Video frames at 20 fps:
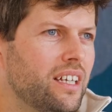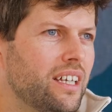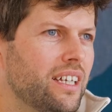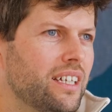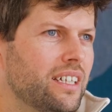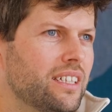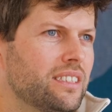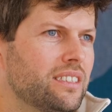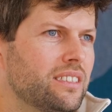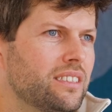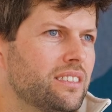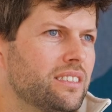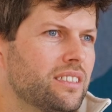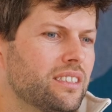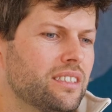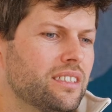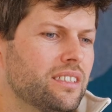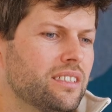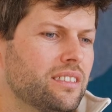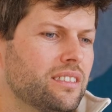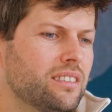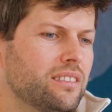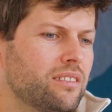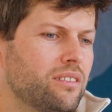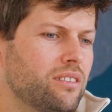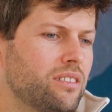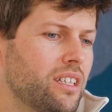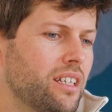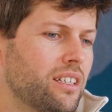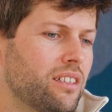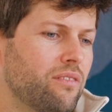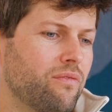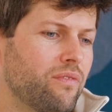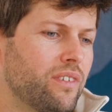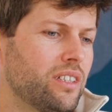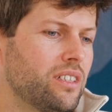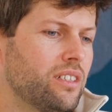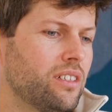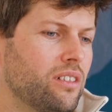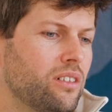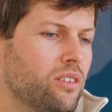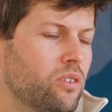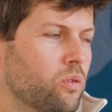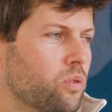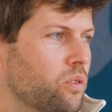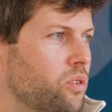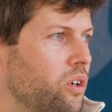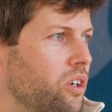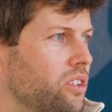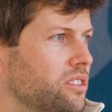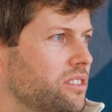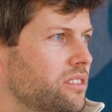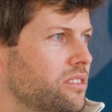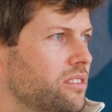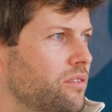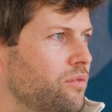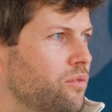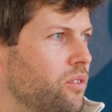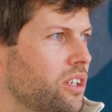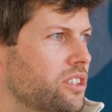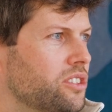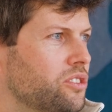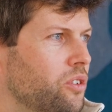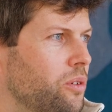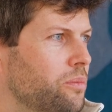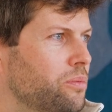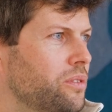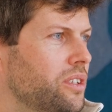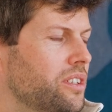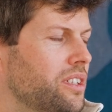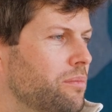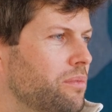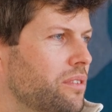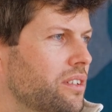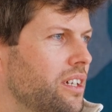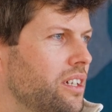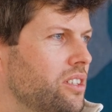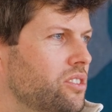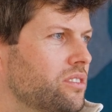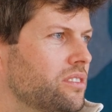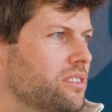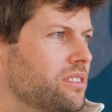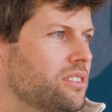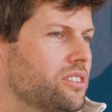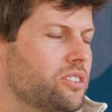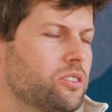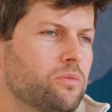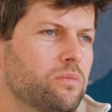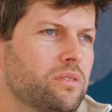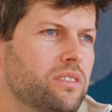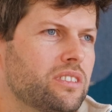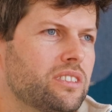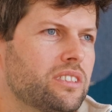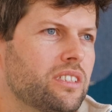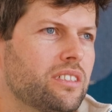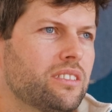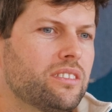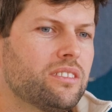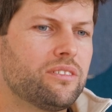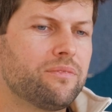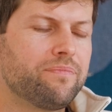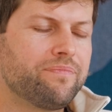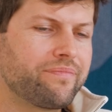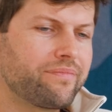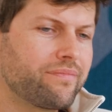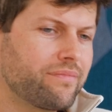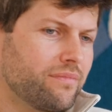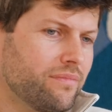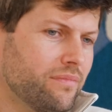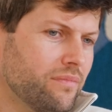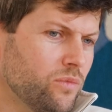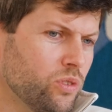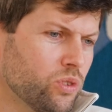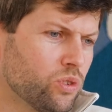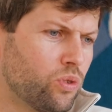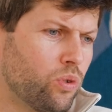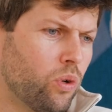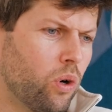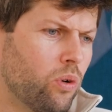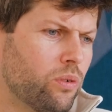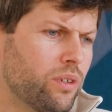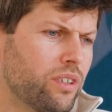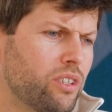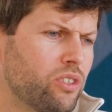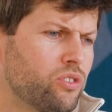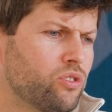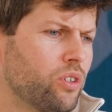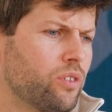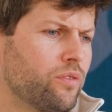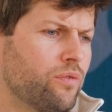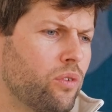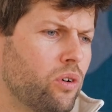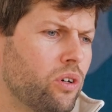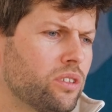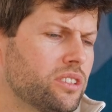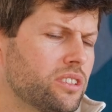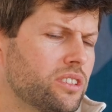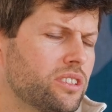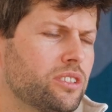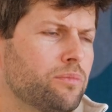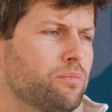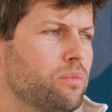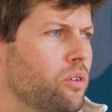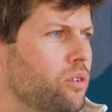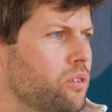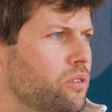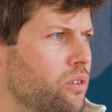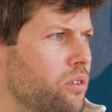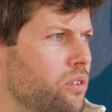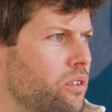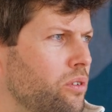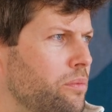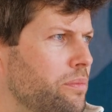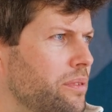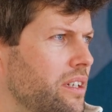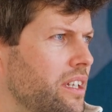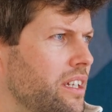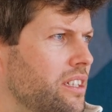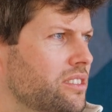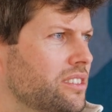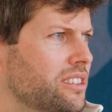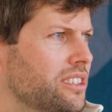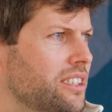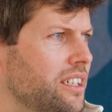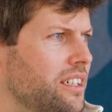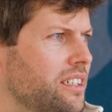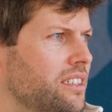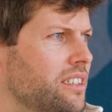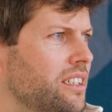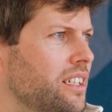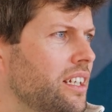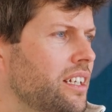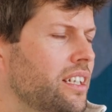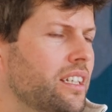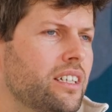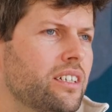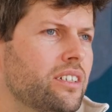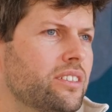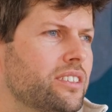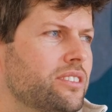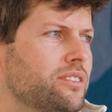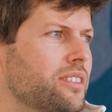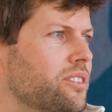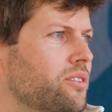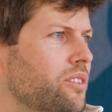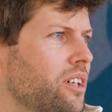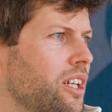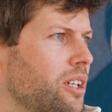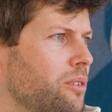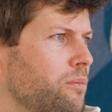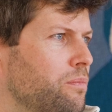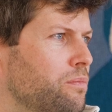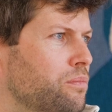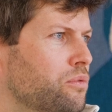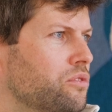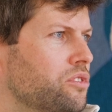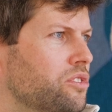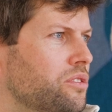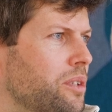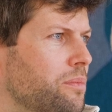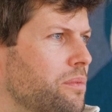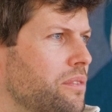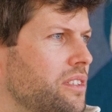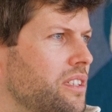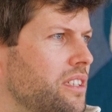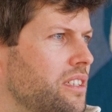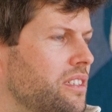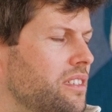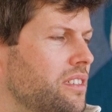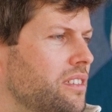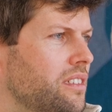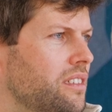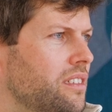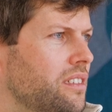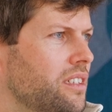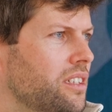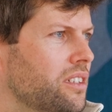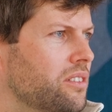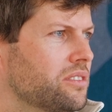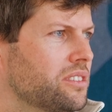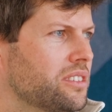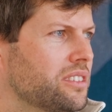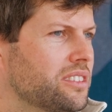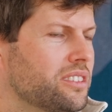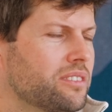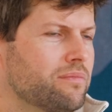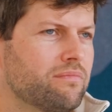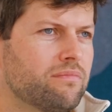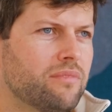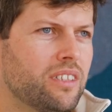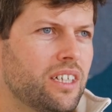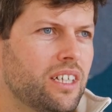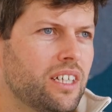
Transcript: and uh, it had very low cost for us to operate applications. And so we decided to already join forces, deploy all our applications there, and try to help bootstrap the, the ecosystem.